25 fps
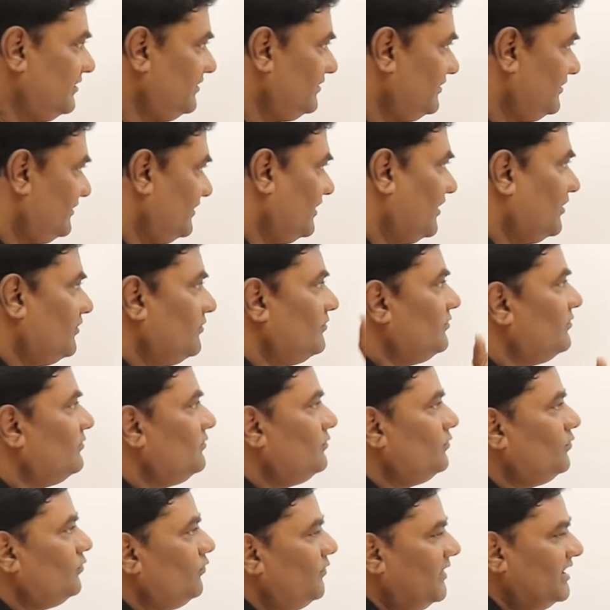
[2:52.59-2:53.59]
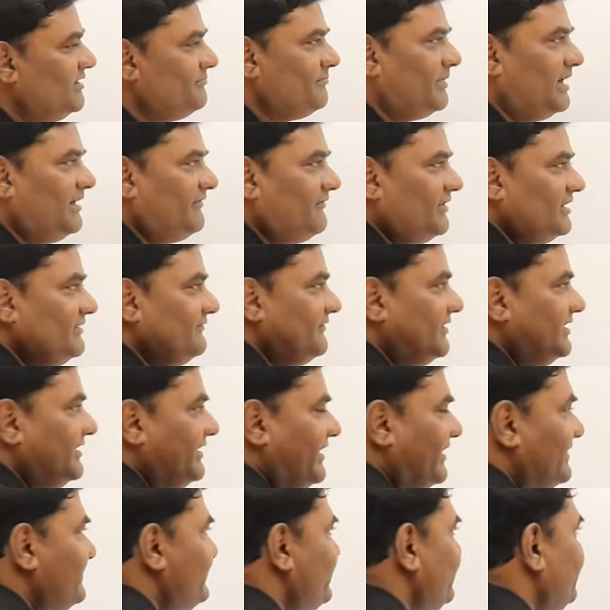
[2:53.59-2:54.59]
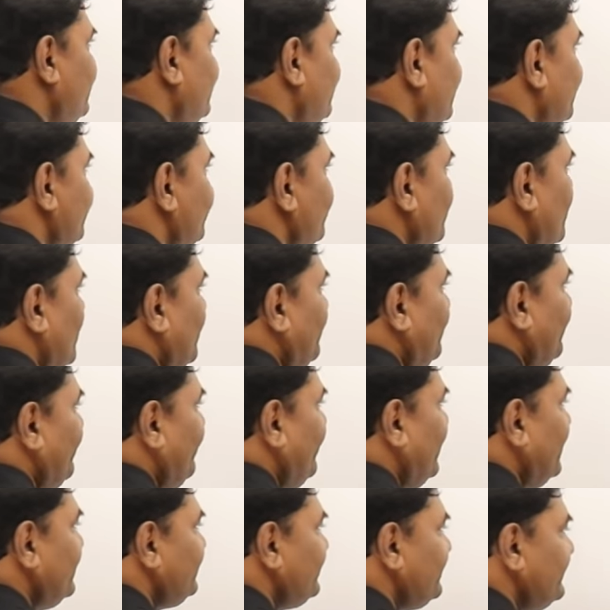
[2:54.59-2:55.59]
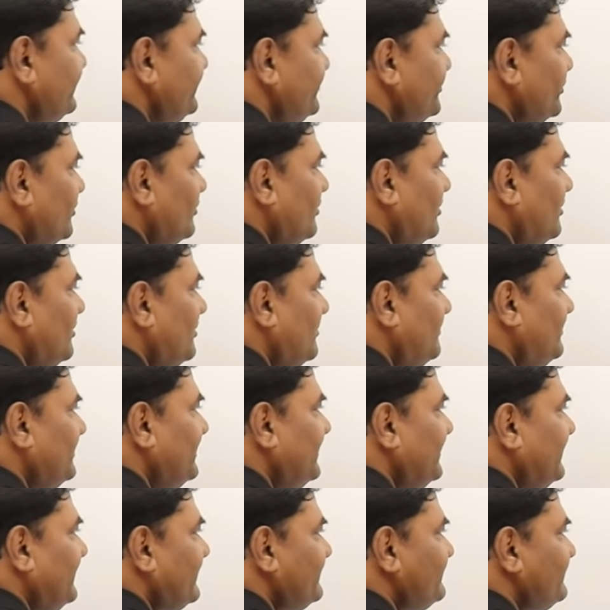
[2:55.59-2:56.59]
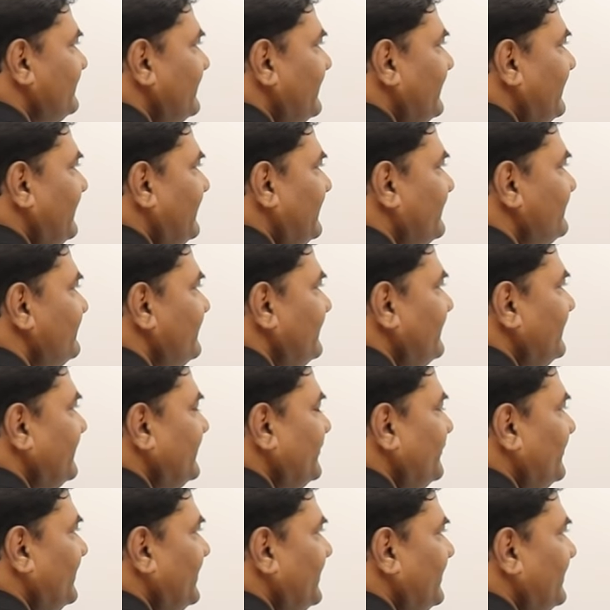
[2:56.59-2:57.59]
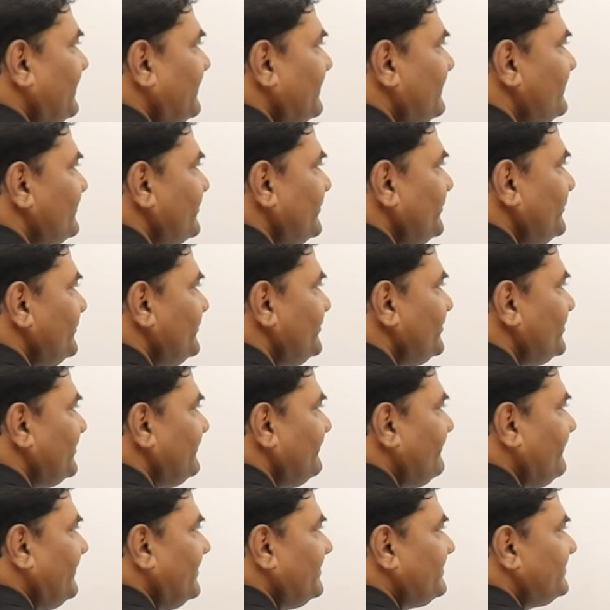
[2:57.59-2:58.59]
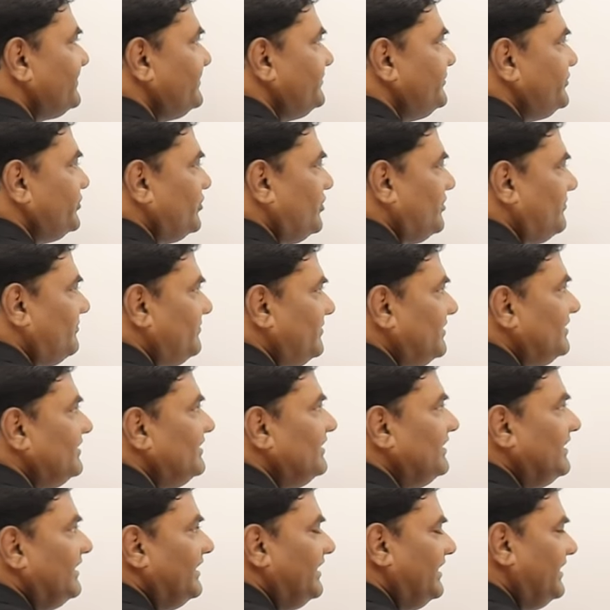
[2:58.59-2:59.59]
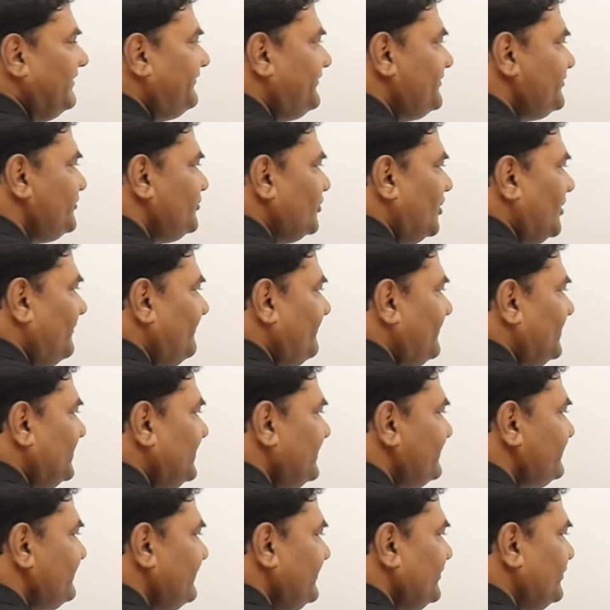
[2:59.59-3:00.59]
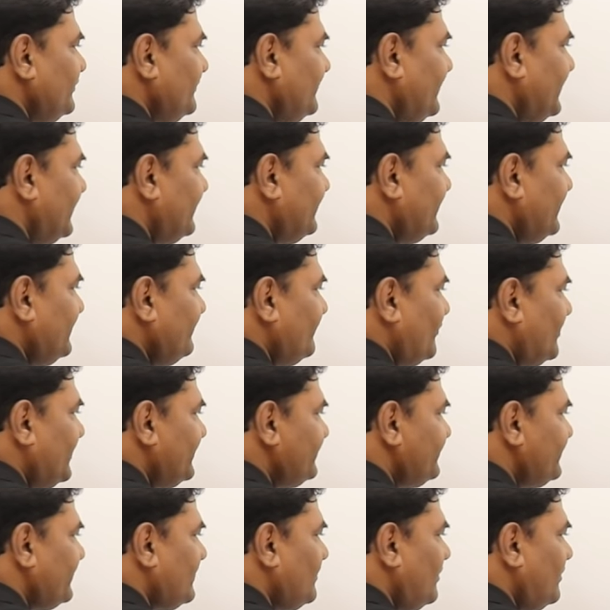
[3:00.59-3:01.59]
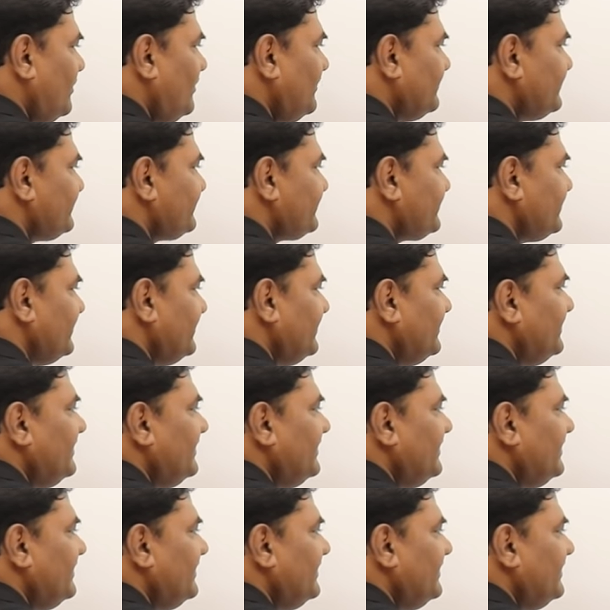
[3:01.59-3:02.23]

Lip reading: Now, one by one we'll consider the job. First job, let us say it is included in the solution. First job. If job one is included, then what is the cost?